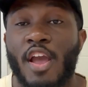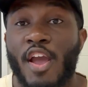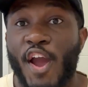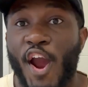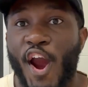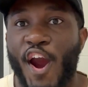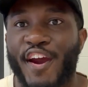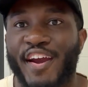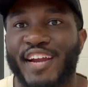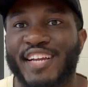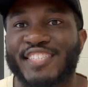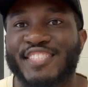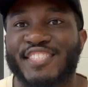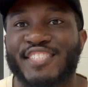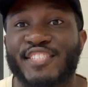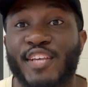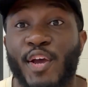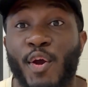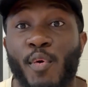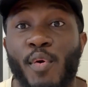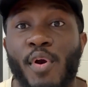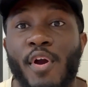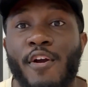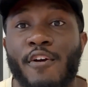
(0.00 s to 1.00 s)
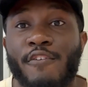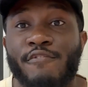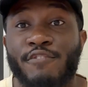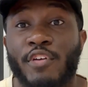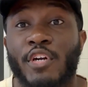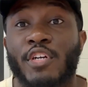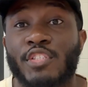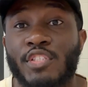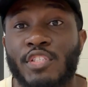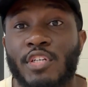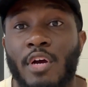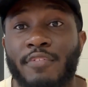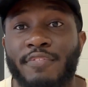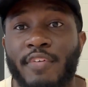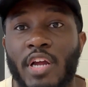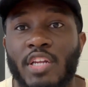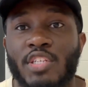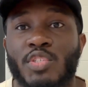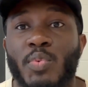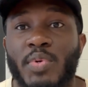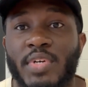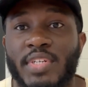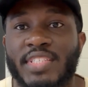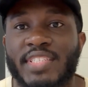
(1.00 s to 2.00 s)
All right, so first off, I
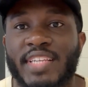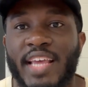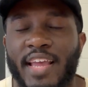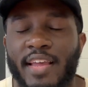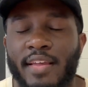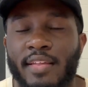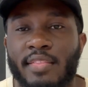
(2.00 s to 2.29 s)
just want to say